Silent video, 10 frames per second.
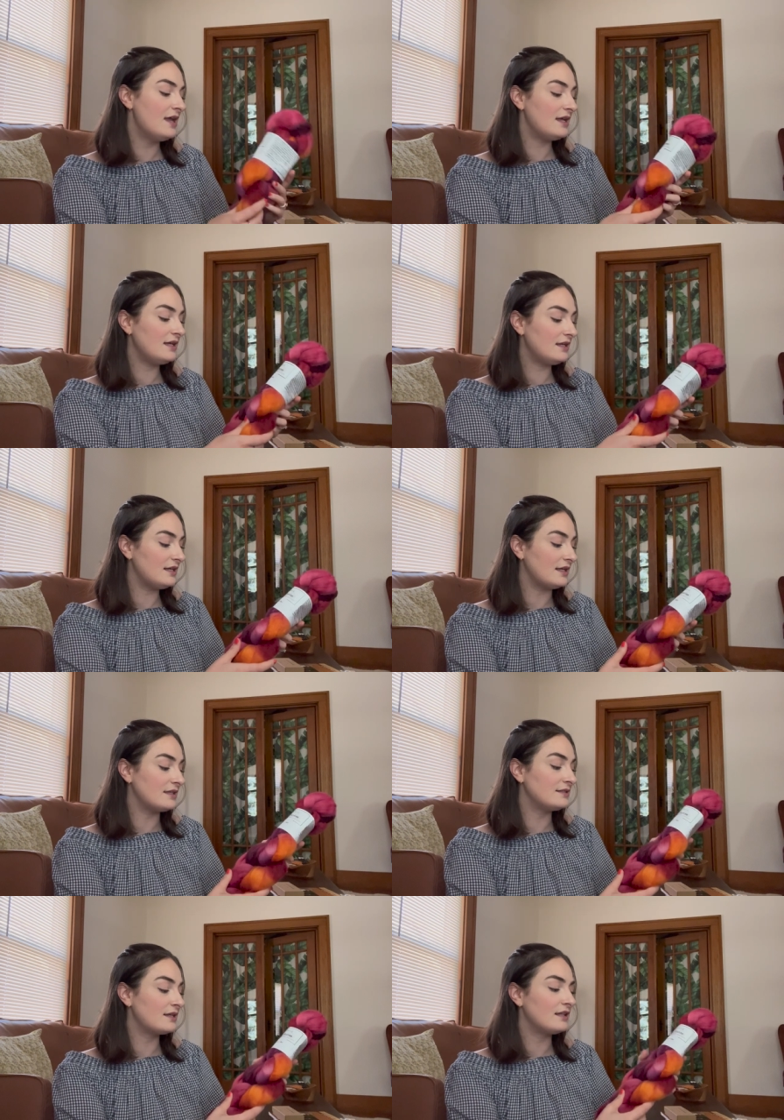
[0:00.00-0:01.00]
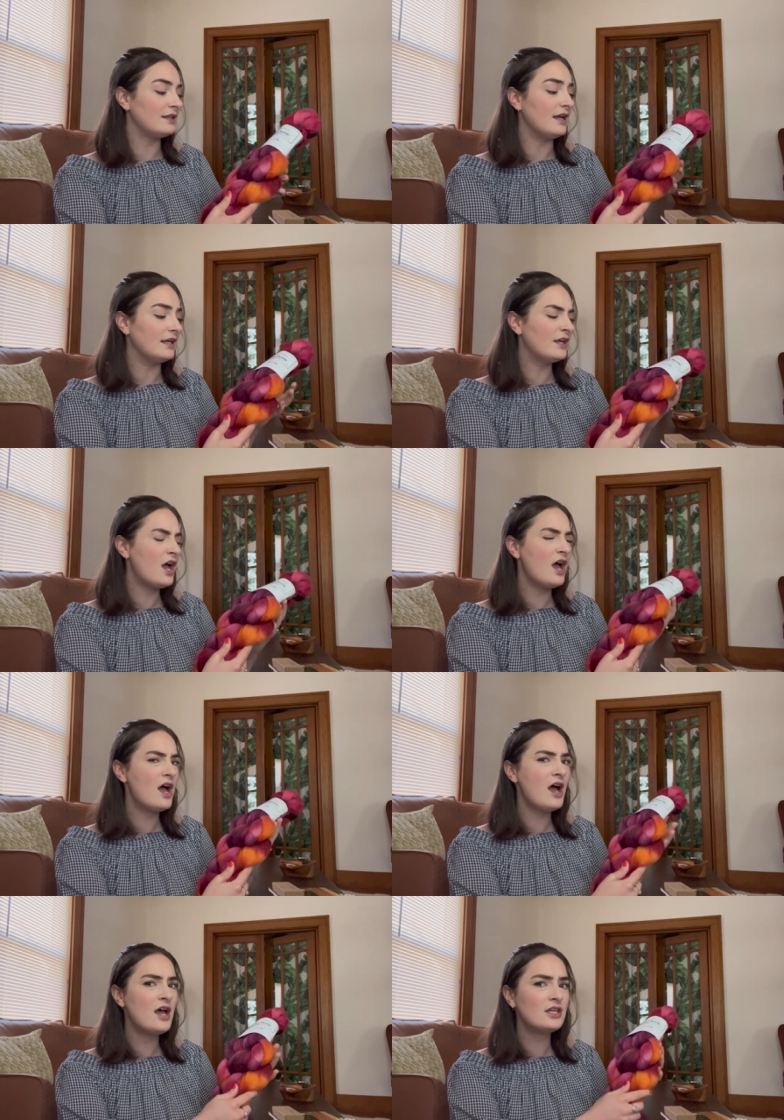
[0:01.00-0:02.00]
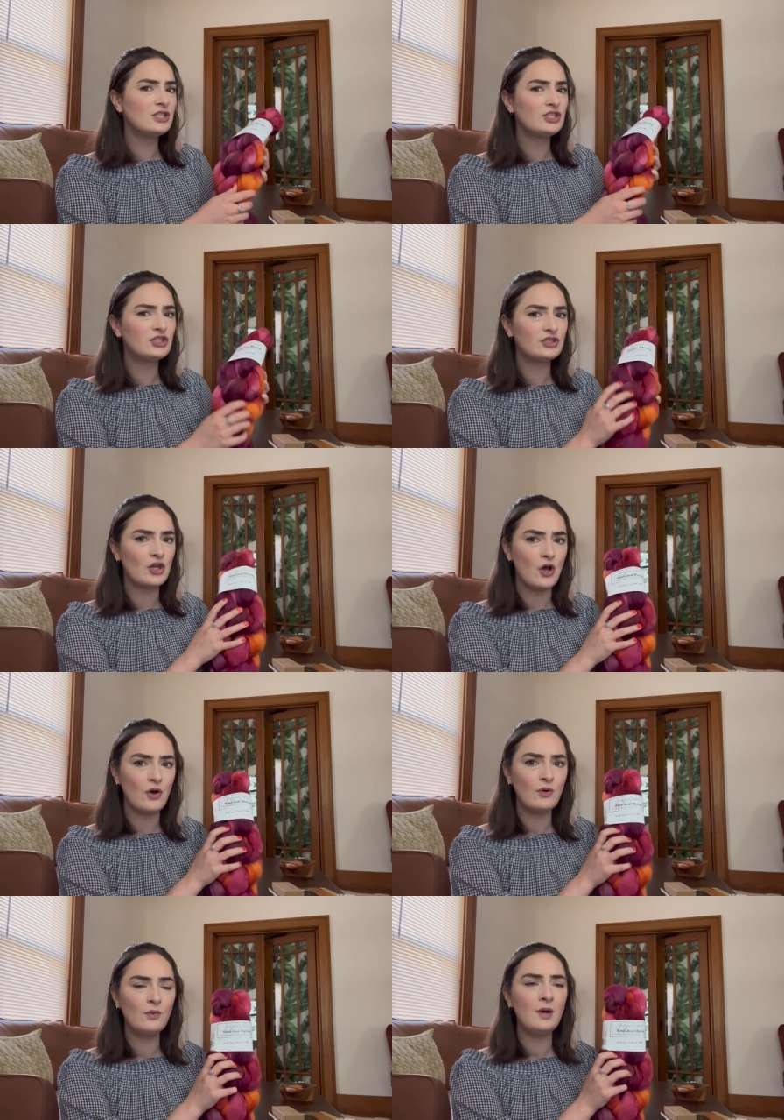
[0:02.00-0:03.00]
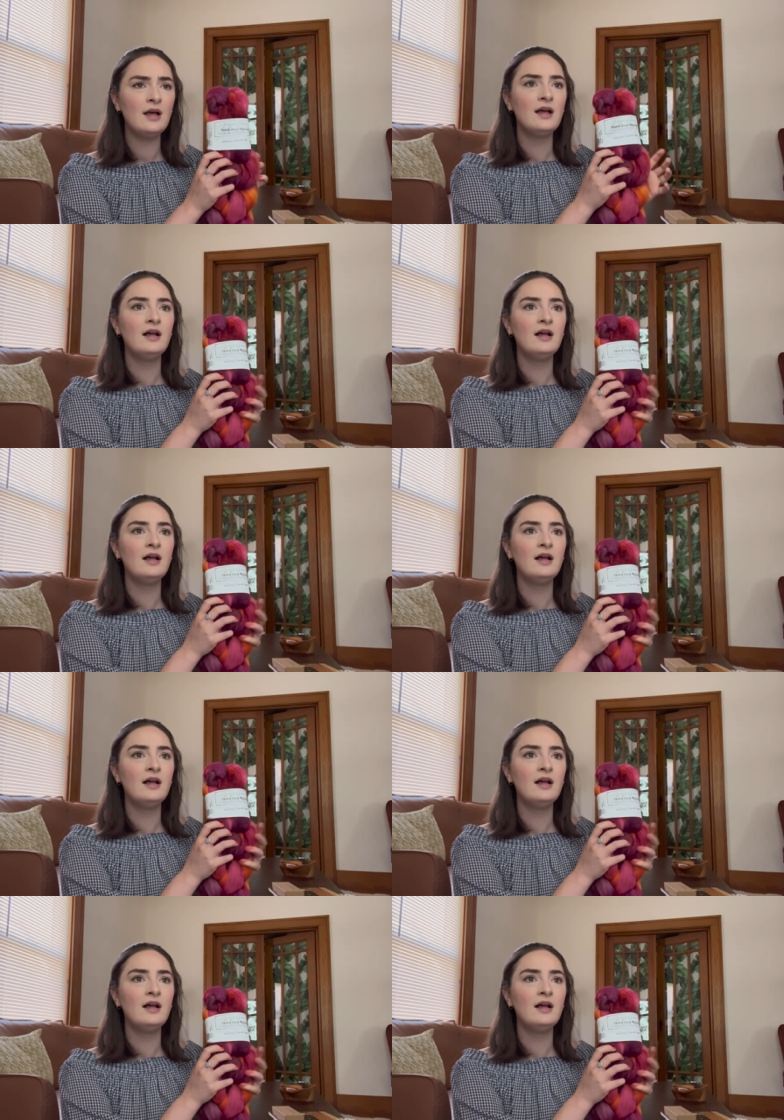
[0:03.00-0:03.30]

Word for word: It is like so